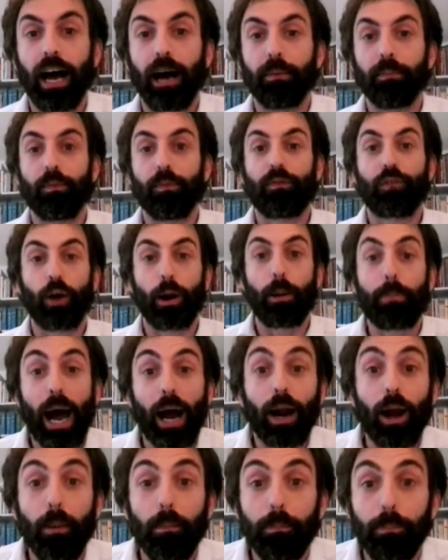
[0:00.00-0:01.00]
um, for
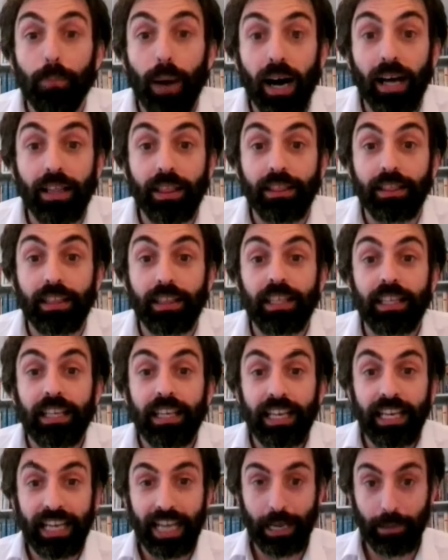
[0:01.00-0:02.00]
about a month
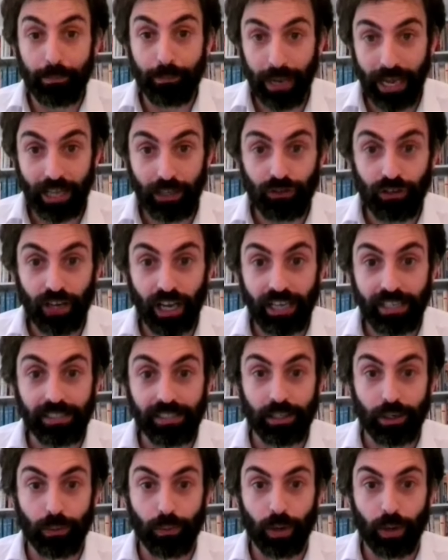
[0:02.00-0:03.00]
in
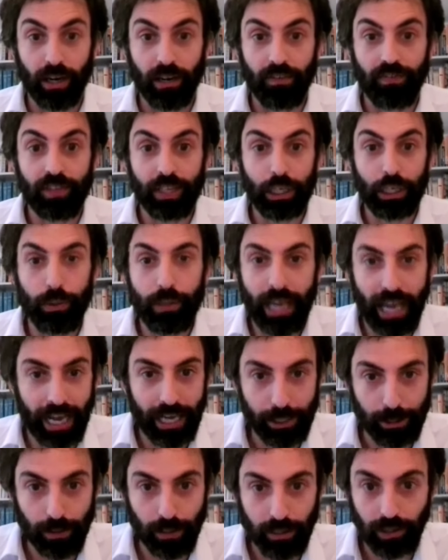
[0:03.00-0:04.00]
Manchester, one of the
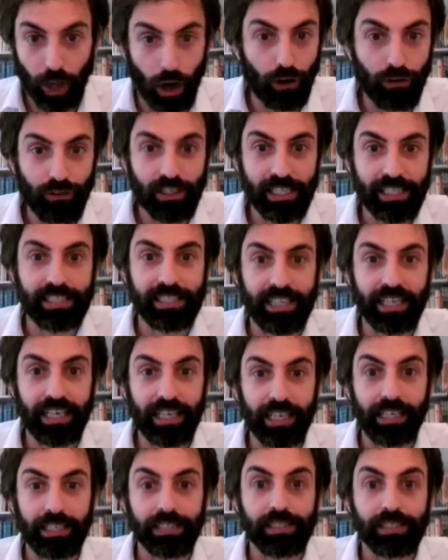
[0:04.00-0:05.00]
UK's largest
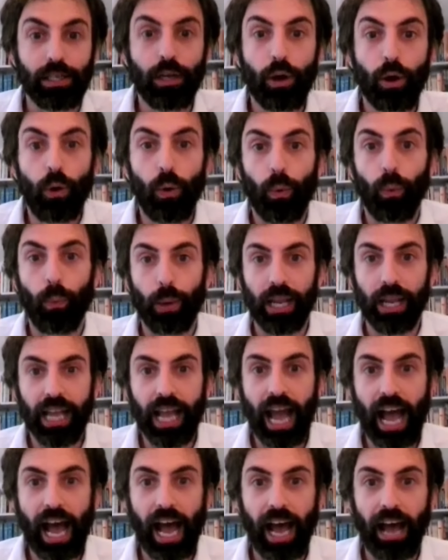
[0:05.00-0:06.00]
cities.
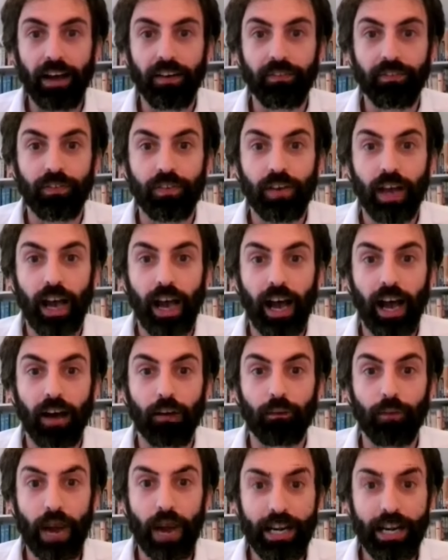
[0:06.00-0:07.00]
We have
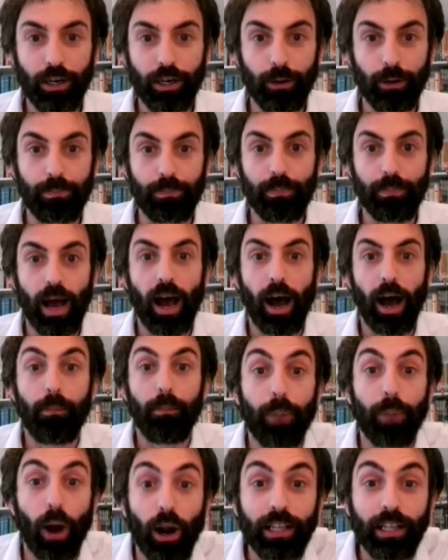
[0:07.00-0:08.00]
uh, rendered
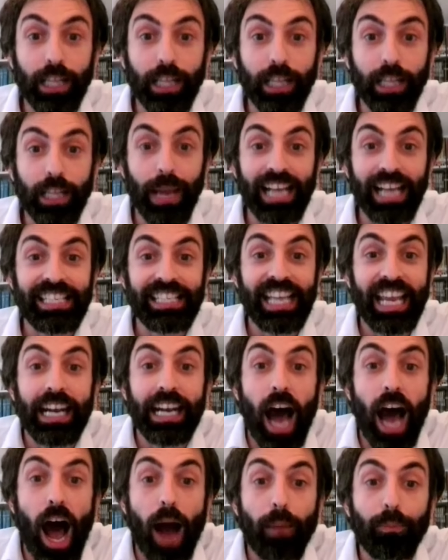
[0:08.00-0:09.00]
uh, Barclays banks
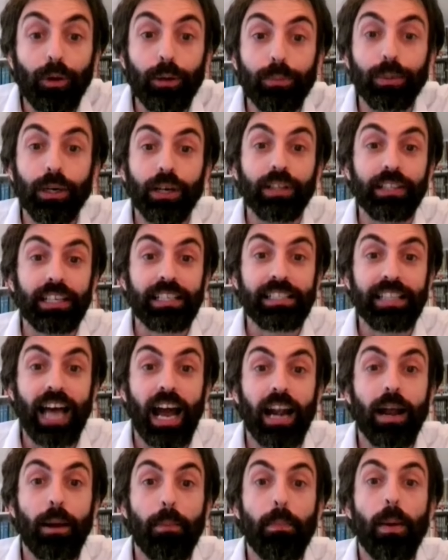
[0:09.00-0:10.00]
inoperable. There's
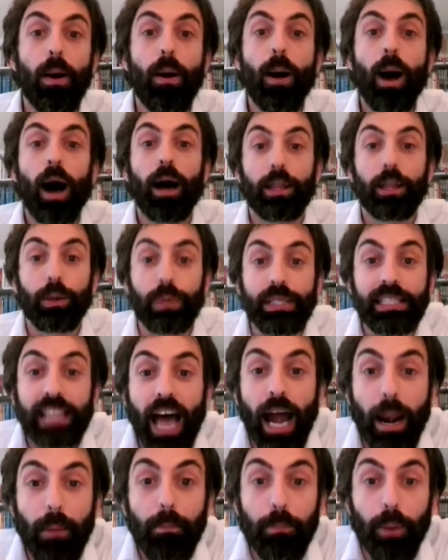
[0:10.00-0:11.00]
not a there was
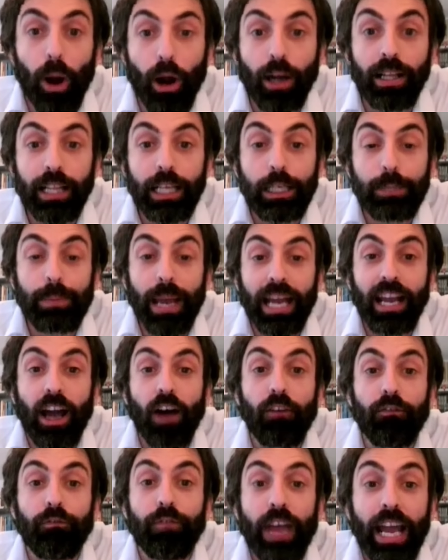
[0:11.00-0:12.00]
not a Barclays bank
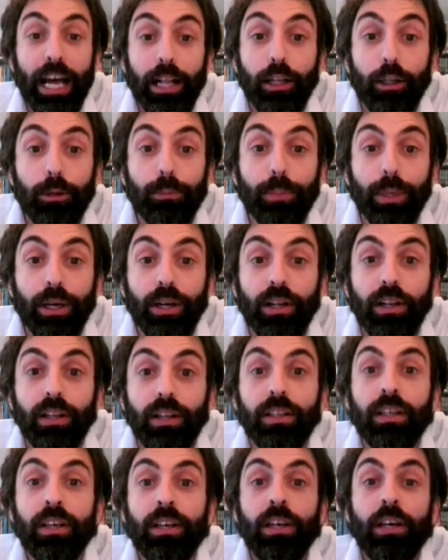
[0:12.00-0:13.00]

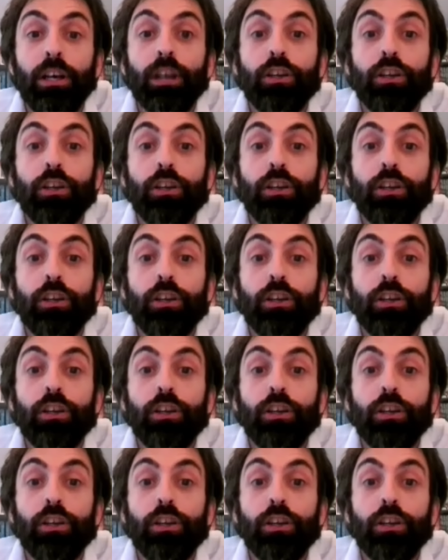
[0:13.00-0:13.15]
available